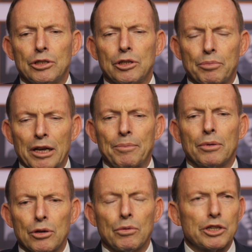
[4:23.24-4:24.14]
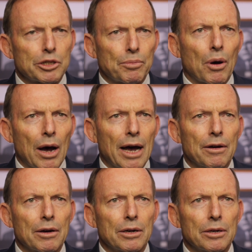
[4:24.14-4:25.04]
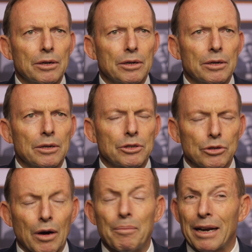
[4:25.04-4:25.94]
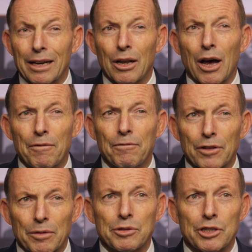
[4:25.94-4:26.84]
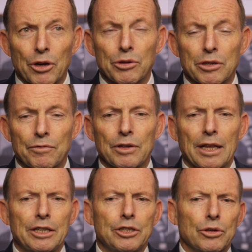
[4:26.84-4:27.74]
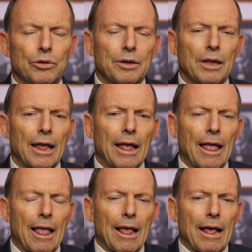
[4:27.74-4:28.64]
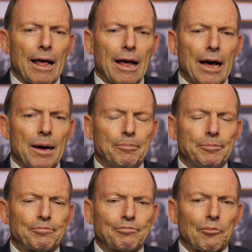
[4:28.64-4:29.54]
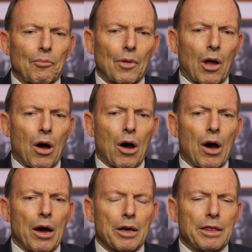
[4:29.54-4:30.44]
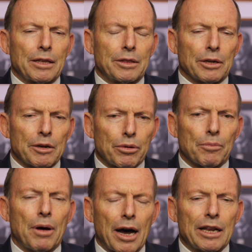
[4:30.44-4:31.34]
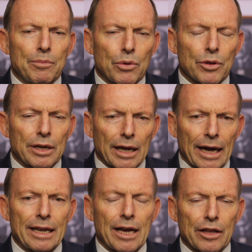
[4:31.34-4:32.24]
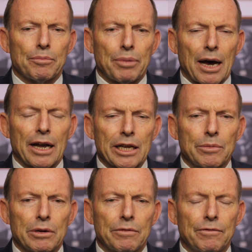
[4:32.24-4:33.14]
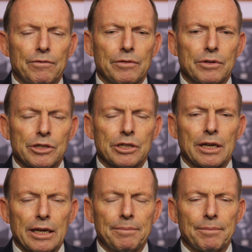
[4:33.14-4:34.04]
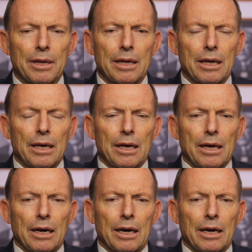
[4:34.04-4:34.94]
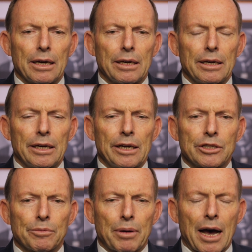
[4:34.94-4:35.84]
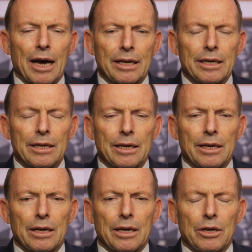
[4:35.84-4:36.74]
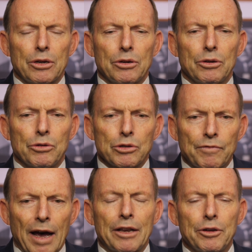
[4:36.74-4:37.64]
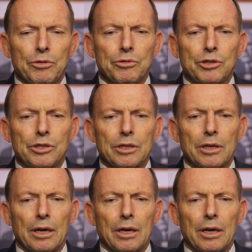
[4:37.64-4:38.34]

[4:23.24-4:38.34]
to people who aspire to a better life for themselves and for their children. I think the Liberal Party, more than any other party we've seen, is a party whose values